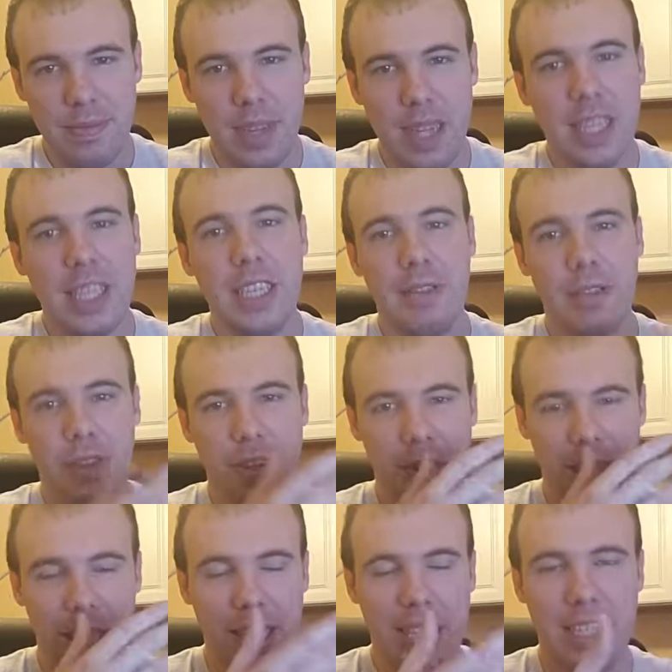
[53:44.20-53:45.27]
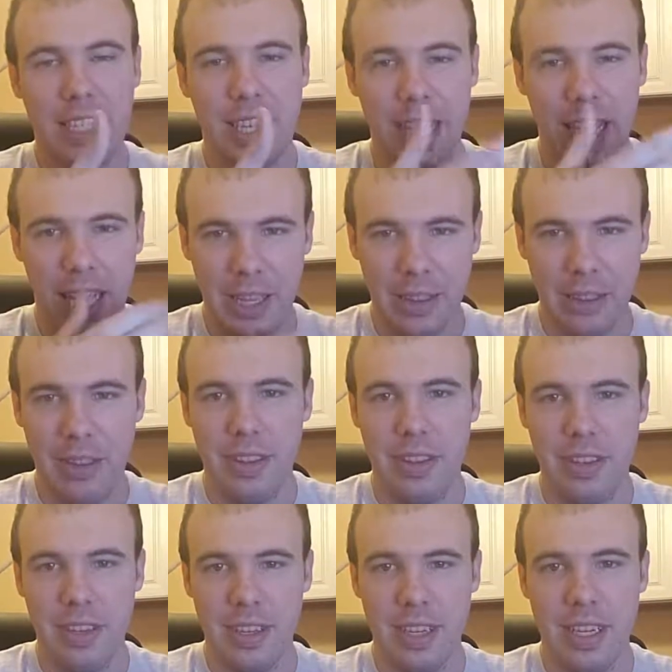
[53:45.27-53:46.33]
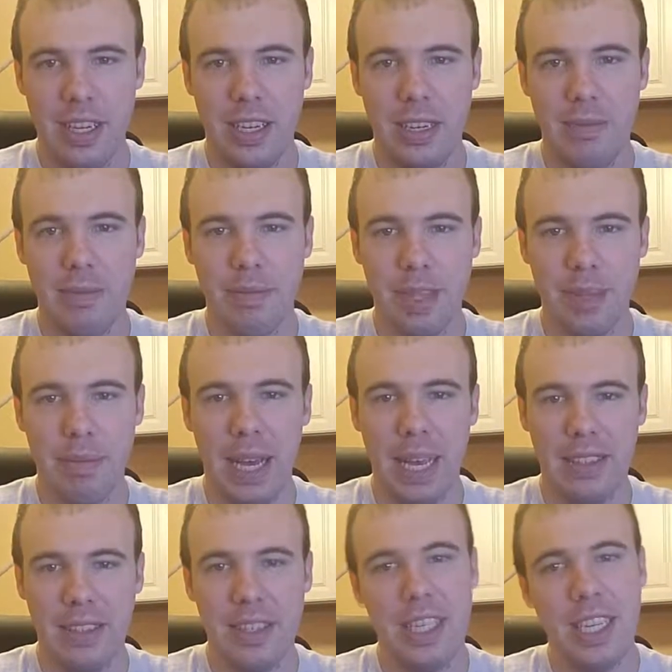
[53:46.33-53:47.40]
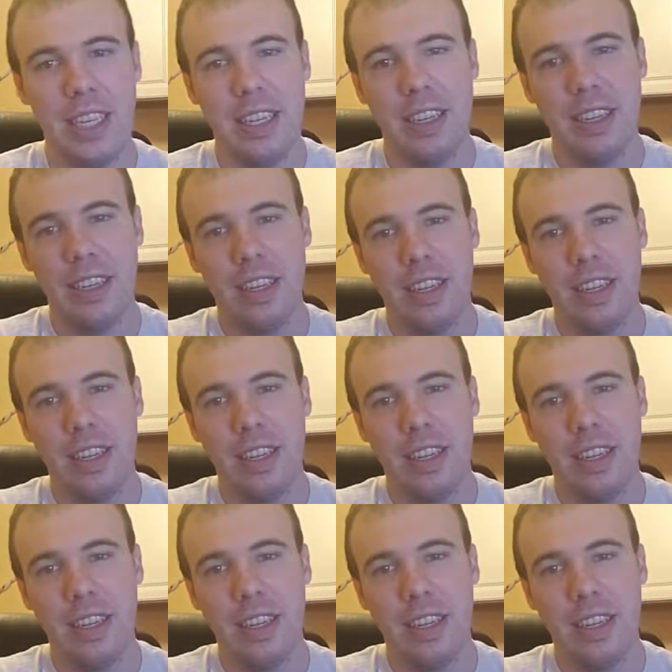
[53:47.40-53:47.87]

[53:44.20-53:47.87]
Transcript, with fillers: at least for at least in a health um, capacity